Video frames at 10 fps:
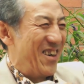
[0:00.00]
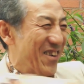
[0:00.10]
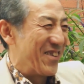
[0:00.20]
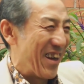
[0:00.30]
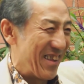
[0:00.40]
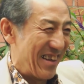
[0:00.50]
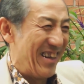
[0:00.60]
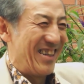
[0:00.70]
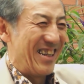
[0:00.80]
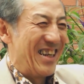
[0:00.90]
altogether.
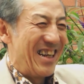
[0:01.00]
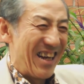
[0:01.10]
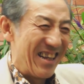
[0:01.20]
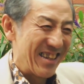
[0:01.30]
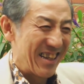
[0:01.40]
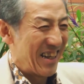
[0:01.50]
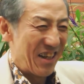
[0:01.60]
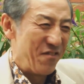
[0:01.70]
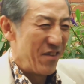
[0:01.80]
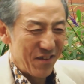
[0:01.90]
And that's a kind
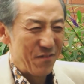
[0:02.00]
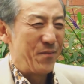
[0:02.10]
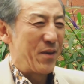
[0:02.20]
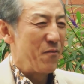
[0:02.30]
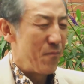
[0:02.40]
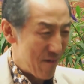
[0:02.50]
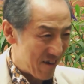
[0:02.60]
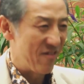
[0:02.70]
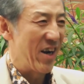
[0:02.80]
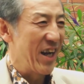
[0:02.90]
of big
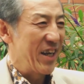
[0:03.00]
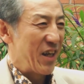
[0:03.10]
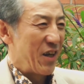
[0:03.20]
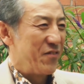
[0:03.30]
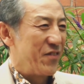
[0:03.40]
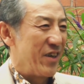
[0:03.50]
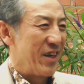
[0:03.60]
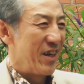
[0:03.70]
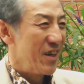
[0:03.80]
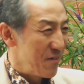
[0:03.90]
variety of
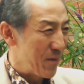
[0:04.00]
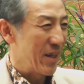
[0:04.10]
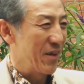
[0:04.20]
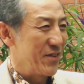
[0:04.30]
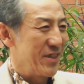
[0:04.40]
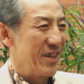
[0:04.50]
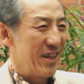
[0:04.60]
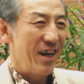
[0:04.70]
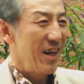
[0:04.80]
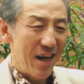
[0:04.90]
pedagogy.
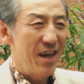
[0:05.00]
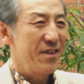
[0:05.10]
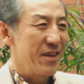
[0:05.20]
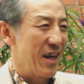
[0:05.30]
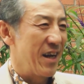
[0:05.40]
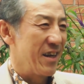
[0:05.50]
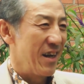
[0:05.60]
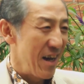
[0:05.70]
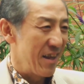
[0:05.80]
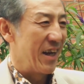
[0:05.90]
And I think I
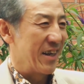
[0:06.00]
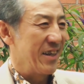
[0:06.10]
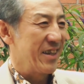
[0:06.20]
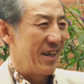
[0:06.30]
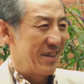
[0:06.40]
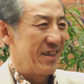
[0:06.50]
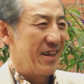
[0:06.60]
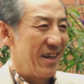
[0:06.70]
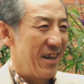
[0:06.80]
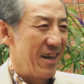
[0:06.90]
like it.
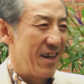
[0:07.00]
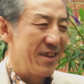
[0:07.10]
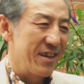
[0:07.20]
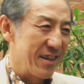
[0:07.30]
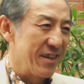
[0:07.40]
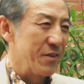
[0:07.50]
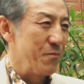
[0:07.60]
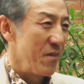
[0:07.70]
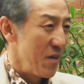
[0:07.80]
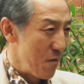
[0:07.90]
I think it is
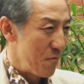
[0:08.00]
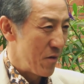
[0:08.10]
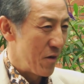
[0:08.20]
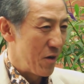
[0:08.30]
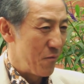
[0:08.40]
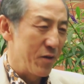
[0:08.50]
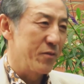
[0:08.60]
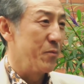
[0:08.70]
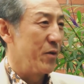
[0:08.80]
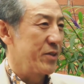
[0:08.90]
one
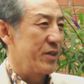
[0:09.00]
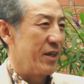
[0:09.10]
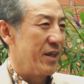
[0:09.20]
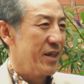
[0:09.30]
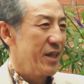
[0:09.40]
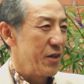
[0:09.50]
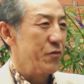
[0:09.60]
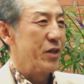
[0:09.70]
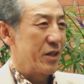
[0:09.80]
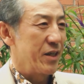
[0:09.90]
of the most
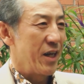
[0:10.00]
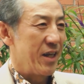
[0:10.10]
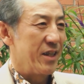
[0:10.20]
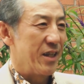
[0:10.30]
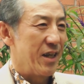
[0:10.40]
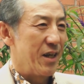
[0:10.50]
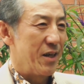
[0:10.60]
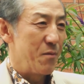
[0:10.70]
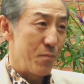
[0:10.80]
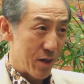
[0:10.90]
unique and
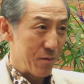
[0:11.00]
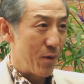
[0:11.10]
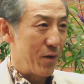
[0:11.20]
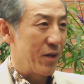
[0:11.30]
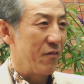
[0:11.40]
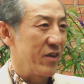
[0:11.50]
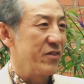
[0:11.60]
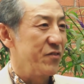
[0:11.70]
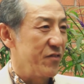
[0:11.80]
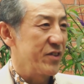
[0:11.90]
important point of a
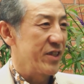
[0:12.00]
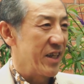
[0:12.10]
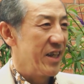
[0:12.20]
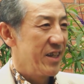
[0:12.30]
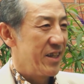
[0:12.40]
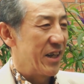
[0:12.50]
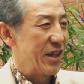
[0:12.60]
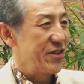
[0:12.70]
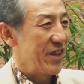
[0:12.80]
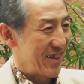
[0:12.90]
university
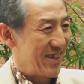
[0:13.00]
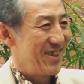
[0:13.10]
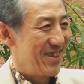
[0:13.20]
language center.